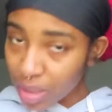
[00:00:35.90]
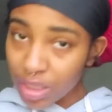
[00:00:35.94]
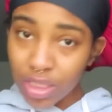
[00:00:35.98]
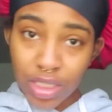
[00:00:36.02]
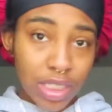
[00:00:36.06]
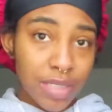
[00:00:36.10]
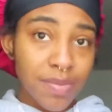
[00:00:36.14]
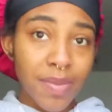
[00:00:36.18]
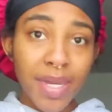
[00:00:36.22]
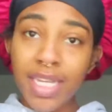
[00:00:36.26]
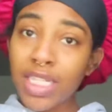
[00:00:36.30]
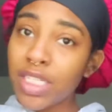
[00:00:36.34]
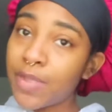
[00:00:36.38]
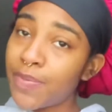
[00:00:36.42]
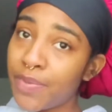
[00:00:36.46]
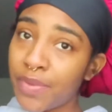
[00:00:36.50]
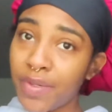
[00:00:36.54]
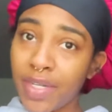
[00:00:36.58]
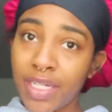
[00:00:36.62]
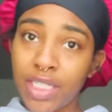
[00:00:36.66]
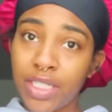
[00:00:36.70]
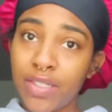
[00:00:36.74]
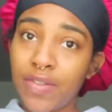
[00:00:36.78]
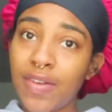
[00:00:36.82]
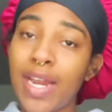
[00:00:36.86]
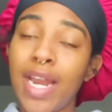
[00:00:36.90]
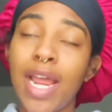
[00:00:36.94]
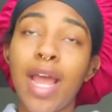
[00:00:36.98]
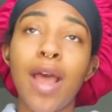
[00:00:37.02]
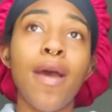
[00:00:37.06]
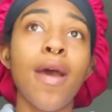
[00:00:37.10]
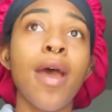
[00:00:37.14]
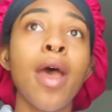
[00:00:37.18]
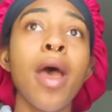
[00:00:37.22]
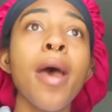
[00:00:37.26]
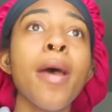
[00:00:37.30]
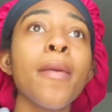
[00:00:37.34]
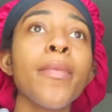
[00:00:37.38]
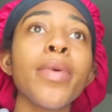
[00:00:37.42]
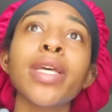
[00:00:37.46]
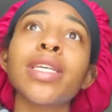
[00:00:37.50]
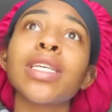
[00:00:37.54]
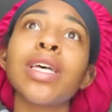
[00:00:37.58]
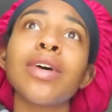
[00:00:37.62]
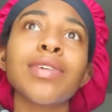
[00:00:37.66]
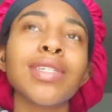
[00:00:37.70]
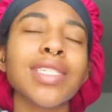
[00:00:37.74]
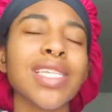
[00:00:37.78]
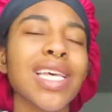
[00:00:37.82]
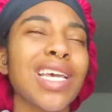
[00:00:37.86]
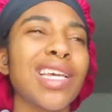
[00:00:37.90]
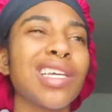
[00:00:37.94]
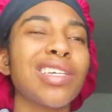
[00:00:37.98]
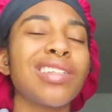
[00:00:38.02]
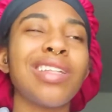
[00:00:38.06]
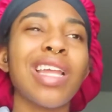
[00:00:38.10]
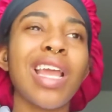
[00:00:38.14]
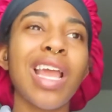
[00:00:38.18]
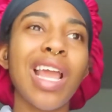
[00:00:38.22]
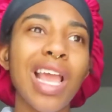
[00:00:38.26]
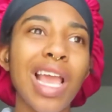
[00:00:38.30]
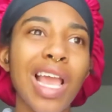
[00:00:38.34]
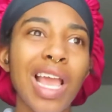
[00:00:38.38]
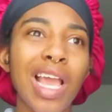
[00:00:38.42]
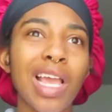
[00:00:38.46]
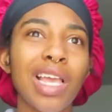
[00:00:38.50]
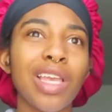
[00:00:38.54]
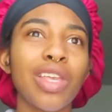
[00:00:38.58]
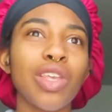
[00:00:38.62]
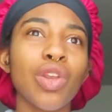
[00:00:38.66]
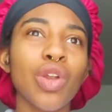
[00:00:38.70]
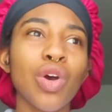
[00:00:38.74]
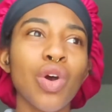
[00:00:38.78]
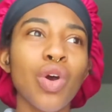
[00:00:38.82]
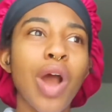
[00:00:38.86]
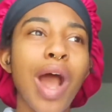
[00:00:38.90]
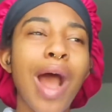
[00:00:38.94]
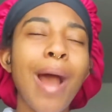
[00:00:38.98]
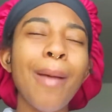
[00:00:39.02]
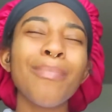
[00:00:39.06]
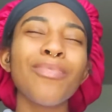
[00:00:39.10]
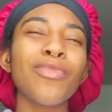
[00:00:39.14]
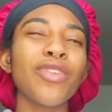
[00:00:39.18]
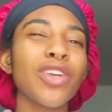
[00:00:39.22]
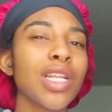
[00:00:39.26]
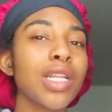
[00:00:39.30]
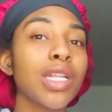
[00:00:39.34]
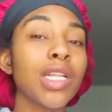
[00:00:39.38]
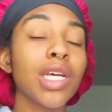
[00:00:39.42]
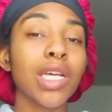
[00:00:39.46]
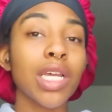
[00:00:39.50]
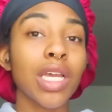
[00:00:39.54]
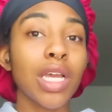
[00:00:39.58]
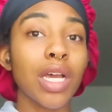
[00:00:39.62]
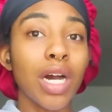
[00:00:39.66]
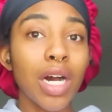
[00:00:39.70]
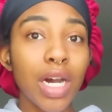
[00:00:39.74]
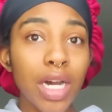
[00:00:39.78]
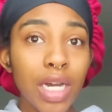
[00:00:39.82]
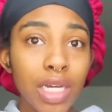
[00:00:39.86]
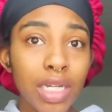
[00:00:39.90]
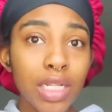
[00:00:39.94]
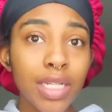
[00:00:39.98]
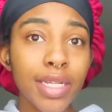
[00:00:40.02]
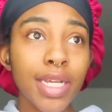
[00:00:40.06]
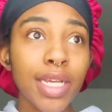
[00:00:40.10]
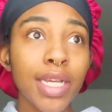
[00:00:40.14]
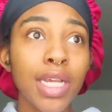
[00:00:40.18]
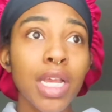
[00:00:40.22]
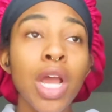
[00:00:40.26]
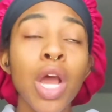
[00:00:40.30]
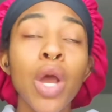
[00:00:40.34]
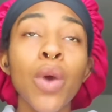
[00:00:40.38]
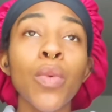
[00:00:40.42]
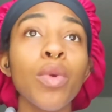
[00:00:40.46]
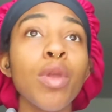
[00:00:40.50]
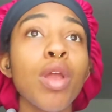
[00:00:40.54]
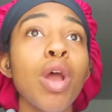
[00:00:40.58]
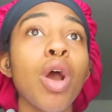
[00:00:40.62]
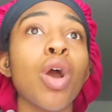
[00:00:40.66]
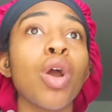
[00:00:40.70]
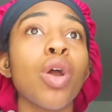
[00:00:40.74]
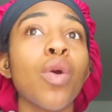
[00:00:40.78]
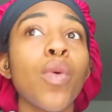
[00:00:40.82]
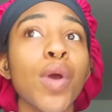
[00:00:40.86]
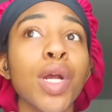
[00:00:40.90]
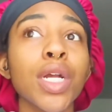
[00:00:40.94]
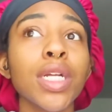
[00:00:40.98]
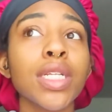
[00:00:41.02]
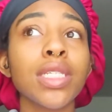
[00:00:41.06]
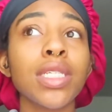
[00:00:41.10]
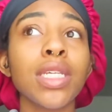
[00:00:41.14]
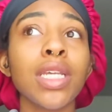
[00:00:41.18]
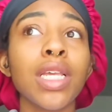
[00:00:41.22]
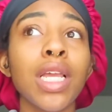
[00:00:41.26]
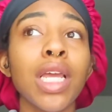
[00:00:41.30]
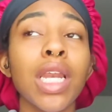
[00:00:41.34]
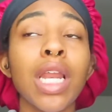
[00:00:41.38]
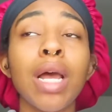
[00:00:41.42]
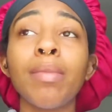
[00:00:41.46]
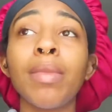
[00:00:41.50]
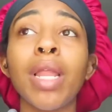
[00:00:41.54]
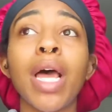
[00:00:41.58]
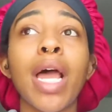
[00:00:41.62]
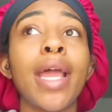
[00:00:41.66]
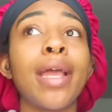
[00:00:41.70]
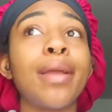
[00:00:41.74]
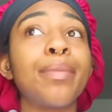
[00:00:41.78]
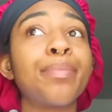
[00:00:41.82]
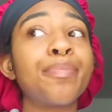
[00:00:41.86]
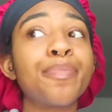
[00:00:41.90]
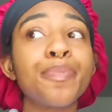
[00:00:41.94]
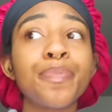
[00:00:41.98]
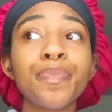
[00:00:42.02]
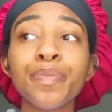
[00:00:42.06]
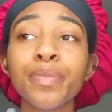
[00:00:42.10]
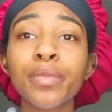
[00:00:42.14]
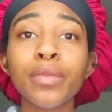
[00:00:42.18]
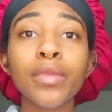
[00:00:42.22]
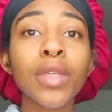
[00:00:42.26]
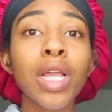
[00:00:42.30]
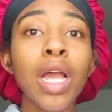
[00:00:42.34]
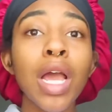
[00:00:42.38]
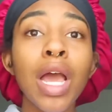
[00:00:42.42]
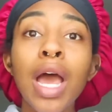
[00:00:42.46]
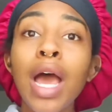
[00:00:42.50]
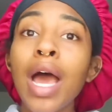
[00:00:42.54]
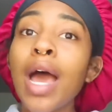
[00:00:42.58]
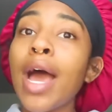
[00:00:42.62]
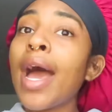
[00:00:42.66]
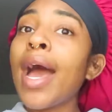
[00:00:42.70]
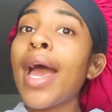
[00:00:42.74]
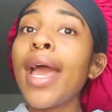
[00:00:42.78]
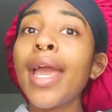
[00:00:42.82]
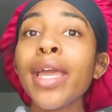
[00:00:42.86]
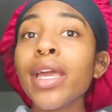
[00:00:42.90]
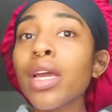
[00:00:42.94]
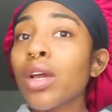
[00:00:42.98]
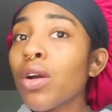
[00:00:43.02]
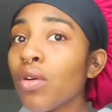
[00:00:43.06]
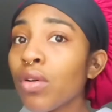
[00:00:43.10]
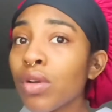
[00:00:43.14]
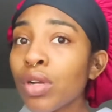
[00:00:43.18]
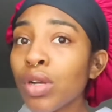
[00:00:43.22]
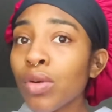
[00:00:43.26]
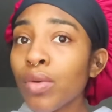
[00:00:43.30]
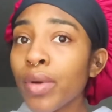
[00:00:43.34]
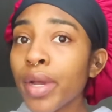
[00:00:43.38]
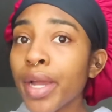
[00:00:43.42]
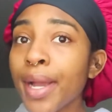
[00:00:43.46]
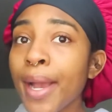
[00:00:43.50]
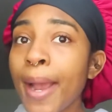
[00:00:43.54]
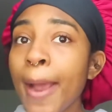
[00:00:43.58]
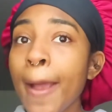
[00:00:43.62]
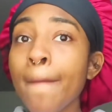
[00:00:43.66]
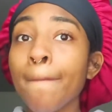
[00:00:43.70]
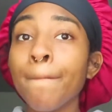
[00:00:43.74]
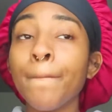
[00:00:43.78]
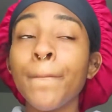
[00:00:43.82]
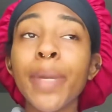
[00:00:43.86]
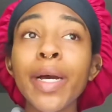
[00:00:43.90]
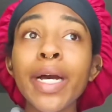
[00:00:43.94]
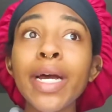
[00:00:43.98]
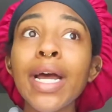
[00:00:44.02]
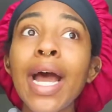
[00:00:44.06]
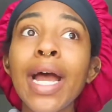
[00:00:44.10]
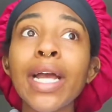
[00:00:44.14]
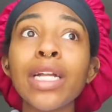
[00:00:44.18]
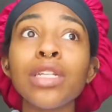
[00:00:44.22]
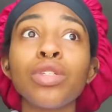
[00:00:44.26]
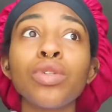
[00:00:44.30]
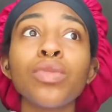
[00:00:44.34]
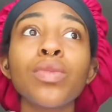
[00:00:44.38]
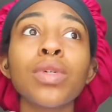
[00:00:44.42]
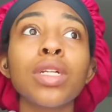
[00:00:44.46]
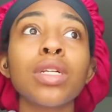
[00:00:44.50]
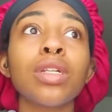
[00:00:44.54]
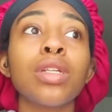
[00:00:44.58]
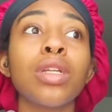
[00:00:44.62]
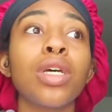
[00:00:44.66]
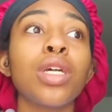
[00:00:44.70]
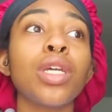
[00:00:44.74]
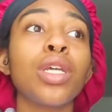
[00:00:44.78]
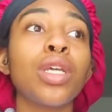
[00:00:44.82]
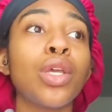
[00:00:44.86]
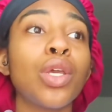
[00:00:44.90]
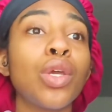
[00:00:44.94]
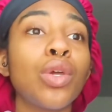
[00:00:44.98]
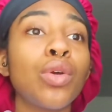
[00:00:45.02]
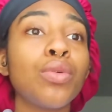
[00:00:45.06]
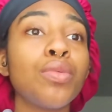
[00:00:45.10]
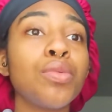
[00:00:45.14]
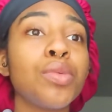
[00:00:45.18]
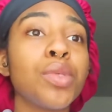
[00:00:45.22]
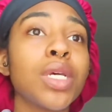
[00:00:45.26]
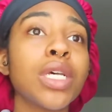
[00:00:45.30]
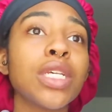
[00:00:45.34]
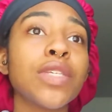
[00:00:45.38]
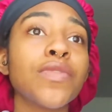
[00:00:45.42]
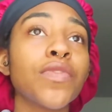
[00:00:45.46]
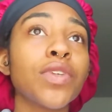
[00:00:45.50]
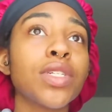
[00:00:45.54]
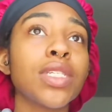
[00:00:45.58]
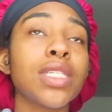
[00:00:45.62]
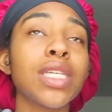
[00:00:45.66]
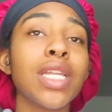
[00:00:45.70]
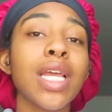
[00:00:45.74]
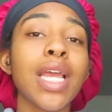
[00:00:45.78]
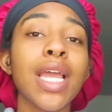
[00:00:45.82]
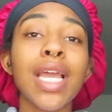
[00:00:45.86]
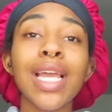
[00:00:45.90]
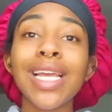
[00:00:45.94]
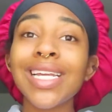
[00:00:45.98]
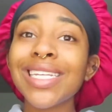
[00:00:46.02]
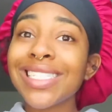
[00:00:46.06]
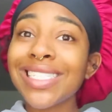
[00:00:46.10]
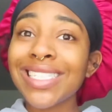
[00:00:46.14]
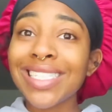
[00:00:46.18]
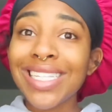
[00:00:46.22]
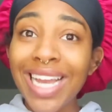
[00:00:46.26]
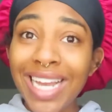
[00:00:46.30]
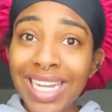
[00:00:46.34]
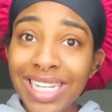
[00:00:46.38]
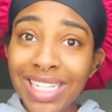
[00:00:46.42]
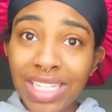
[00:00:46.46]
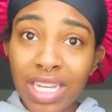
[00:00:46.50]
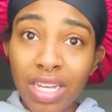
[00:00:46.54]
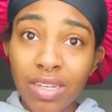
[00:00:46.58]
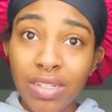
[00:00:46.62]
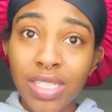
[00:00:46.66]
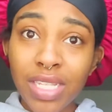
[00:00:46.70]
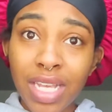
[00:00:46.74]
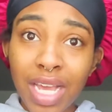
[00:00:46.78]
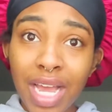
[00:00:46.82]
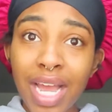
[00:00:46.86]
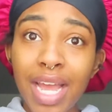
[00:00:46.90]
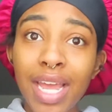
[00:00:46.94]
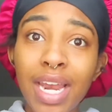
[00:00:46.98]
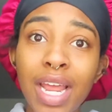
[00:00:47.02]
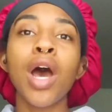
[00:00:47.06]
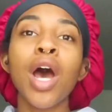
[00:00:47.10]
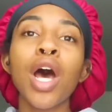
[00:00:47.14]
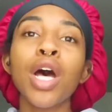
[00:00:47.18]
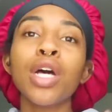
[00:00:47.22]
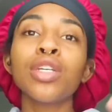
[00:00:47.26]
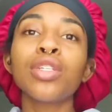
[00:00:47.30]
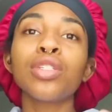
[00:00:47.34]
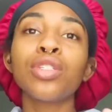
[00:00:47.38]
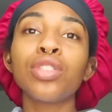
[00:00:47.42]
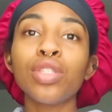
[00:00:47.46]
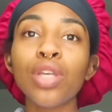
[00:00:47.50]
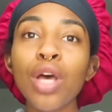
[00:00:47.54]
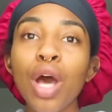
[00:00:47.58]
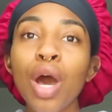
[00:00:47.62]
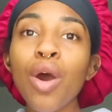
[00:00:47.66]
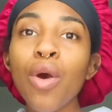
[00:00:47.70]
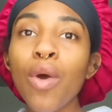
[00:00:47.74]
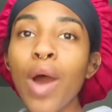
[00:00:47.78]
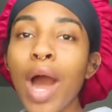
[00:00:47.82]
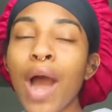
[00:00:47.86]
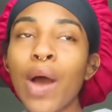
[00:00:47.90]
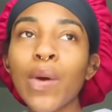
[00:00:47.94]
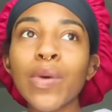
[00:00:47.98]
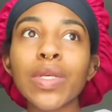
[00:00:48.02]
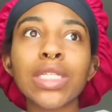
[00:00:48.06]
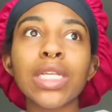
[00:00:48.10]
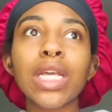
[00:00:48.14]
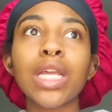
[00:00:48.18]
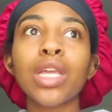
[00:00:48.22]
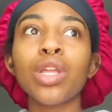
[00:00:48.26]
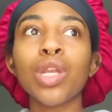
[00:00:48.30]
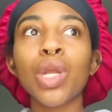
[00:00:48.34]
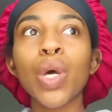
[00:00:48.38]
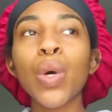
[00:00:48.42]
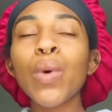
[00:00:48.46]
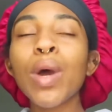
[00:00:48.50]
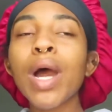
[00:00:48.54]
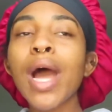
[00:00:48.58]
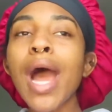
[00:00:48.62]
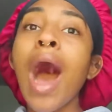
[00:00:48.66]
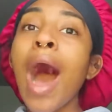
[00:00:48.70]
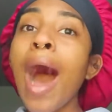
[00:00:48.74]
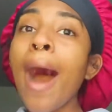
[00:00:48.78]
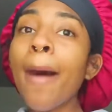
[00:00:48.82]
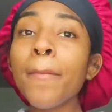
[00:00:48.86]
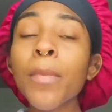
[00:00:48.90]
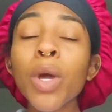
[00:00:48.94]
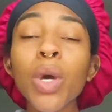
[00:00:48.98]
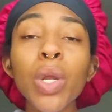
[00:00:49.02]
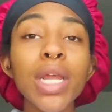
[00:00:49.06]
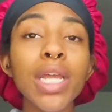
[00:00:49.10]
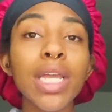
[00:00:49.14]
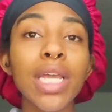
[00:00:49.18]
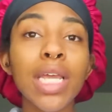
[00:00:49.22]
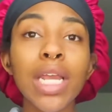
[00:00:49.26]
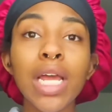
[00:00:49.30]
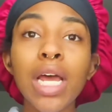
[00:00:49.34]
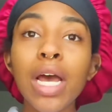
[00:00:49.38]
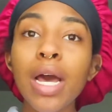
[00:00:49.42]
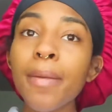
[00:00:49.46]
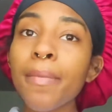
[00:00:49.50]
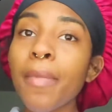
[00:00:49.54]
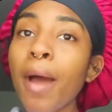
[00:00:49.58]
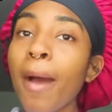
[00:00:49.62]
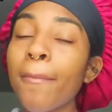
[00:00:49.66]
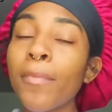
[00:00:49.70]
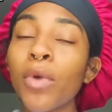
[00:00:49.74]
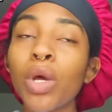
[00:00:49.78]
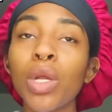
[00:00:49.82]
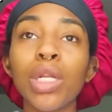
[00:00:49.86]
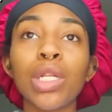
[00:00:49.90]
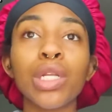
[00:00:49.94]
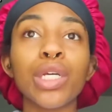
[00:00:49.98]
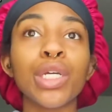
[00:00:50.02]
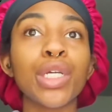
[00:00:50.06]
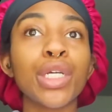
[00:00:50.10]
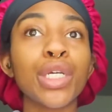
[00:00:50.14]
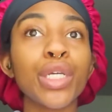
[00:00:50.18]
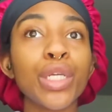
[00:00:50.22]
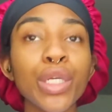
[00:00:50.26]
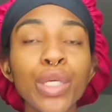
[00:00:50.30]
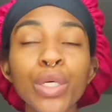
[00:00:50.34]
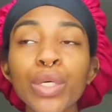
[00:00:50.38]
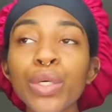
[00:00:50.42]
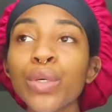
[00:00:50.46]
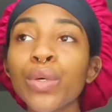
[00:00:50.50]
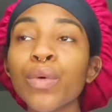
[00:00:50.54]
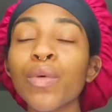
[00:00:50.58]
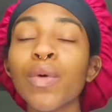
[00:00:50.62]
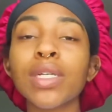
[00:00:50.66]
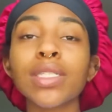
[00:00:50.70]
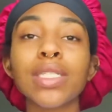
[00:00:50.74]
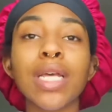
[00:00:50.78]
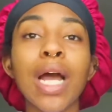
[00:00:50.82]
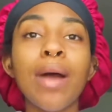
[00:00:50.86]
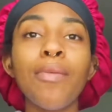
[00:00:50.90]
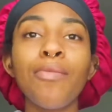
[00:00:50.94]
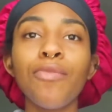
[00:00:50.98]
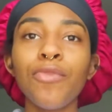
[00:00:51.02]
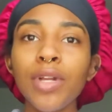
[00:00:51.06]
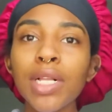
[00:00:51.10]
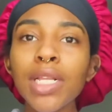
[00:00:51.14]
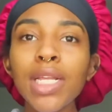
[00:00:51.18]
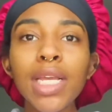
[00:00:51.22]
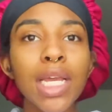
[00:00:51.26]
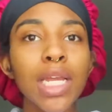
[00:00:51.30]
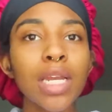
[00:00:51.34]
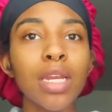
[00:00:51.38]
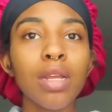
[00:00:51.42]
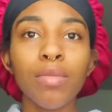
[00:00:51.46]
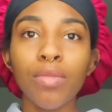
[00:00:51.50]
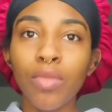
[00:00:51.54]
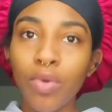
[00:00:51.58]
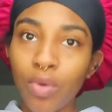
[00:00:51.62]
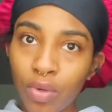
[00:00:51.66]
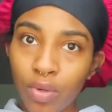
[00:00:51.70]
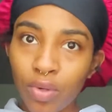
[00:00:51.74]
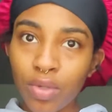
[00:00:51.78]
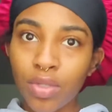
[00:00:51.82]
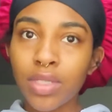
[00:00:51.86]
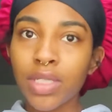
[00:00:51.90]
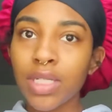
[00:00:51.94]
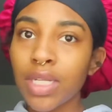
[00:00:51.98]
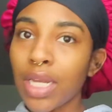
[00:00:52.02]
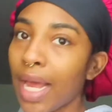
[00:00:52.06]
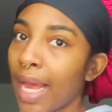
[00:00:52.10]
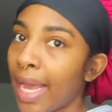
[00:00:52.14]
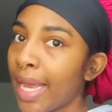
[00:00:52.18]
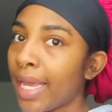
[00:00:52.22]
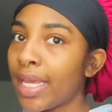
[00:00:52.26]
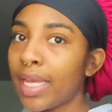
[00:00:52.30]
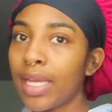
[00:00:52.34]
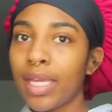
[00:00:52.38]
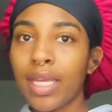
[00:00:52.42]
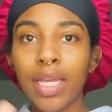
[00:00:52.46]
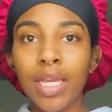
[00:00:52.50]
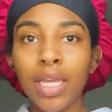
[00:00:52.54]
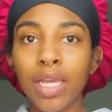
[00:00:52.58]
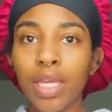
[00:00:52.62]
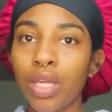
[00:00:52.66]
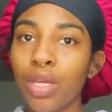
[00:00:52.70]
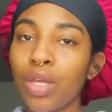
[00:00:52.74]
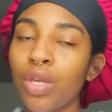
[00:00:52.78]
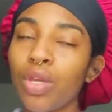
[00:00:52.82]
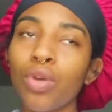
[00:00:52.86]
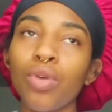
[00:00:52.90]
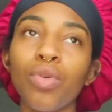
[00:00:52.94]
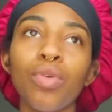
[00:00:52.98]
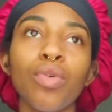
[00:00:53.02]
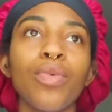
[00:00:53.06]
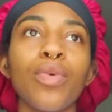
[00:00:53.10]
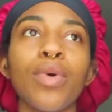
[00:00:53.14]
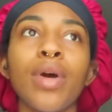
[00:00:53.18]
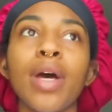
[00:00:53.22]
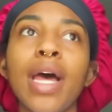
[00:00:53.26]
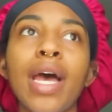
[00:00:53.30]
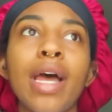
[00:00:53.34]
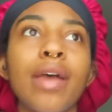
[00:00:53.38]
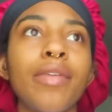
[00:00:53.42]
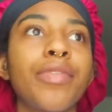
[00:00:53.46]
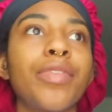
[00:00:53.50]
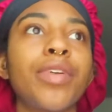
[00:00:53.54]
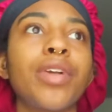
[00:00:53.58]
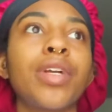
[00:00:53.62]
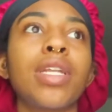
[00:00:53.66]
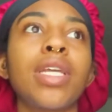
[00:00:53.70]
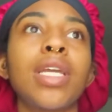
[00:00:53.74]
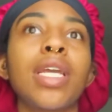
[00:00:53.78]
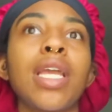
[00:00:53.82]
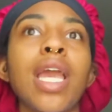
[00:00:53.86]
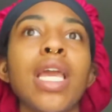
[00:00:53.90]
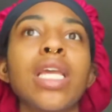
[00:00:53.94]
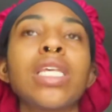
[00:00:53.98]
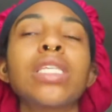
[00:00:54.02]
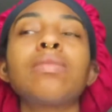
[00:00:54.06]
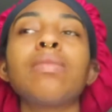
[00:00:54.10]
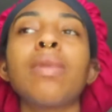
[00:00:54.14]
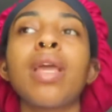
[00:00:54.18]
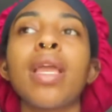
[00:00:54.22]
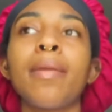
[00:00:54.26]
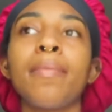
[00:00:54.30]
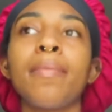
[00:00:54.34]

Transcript: She's my inspiration right now. Because I was like, dang, you know, I'm really looking ugly. We on quarantine. I'm like, I ain't going nowhere, but I do want to look cute just for today. It's nice outside. So I was like, you know what? I'm going to get up. I'm going to look cute because I'm really in the mood to like get cute, whatever the case may